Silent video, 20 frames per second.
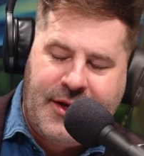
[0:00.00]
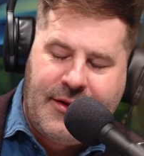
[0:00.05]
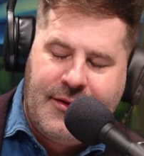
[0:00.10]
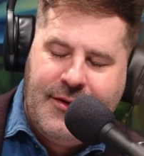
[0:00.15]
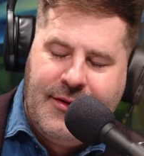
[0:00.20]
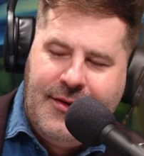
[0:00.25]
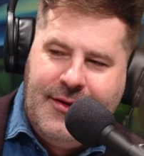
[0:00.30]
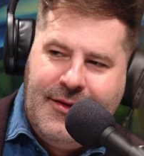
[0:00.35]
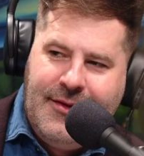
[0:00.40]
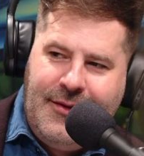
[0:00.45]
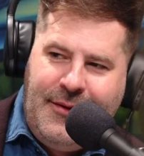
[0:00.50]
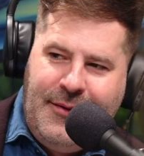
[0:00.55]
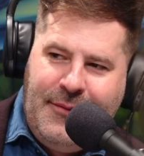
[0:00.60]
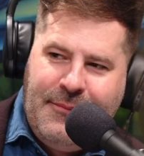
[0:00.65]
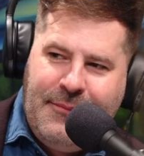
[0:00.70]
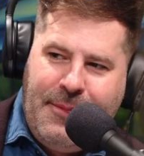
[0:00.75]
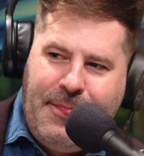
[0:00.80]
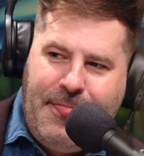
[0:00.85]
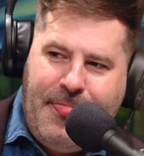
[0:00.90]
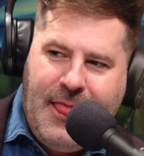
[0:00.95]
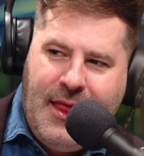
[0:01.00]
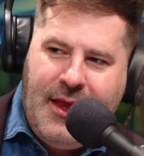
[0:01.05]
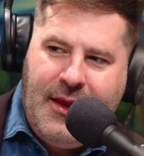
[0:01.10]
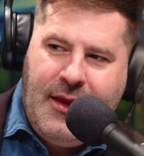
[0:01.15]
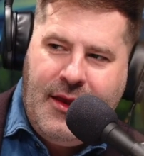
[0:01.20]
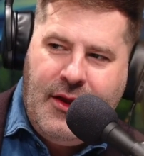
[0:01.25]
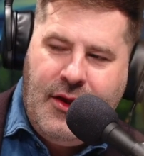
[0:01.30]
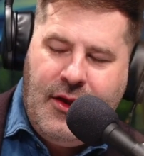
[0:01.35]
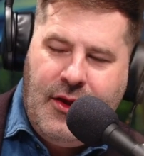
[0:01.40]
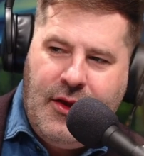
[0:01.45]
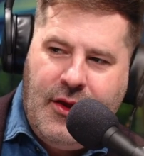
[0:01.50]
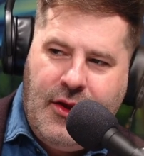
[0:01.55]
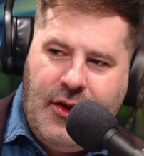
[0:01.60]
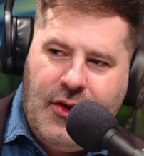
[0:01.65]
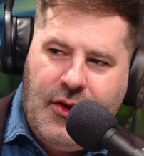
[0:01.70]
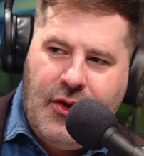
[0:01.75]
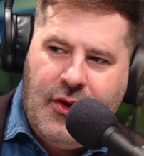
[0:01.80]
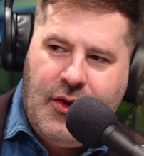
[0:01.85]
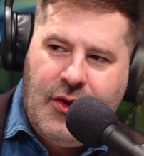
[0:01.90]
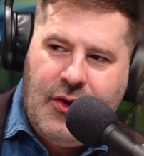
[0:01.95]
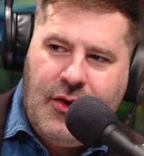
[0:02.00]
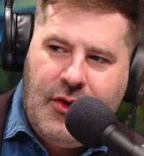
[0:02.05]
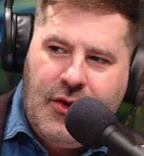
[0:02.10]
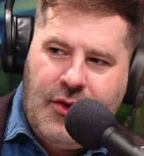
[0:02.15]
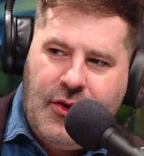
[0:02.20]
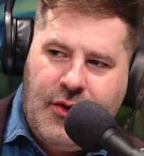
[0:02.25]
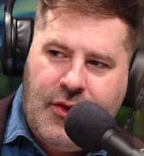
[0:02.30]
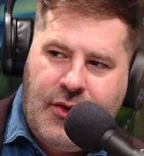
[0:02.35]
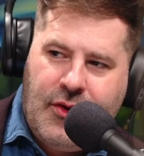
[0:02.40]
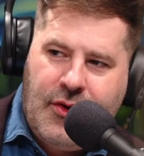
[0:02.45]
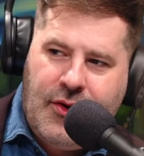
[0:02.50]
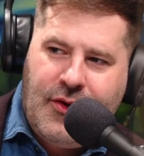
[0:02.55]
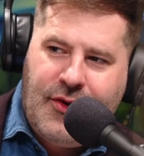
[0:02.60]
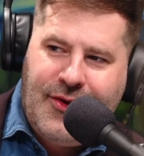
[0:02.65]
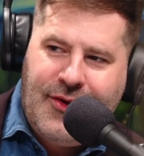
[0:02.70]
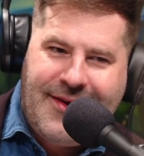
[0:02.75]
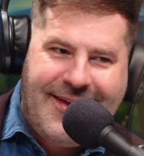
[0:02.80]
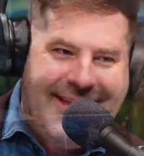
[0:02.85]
It's not an insult at all. No, I've said this before on the show